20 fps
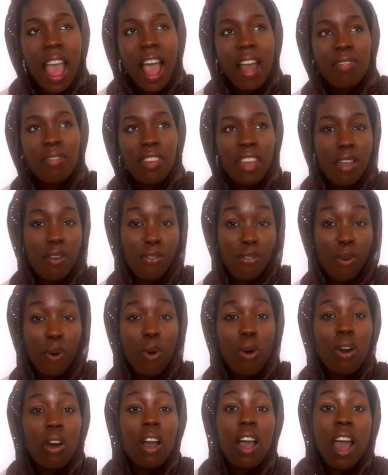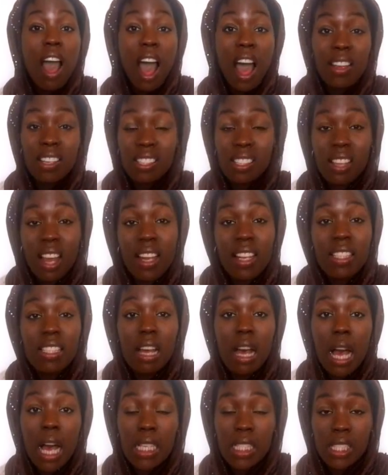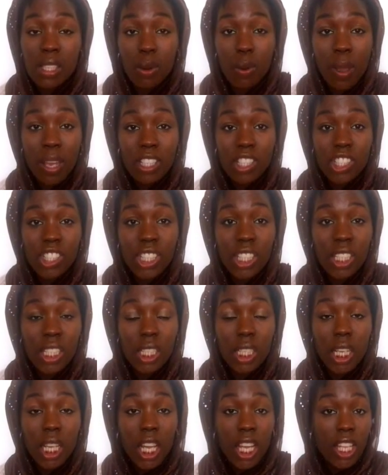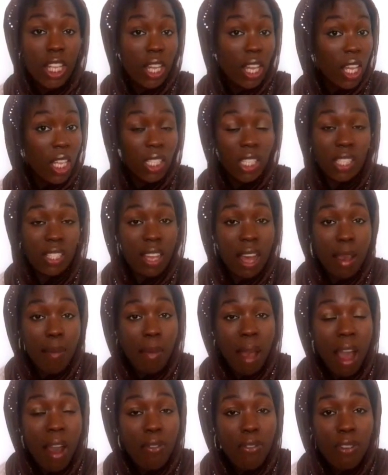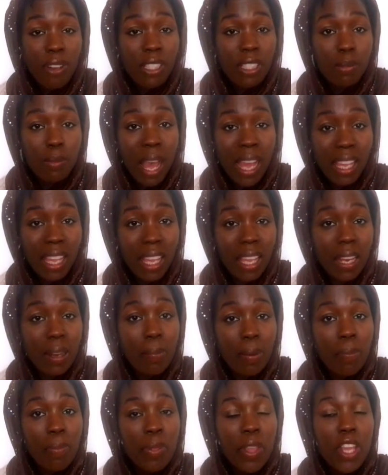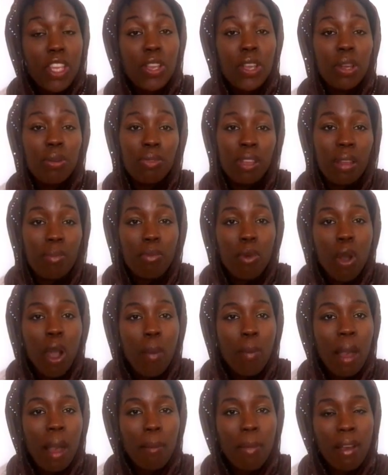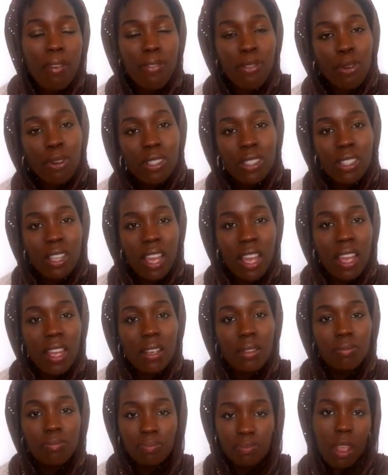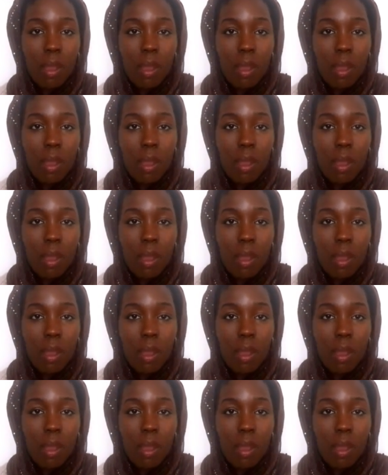And therefore I decided to ask the question, is it time out for smacking? You can read more about my thoughts in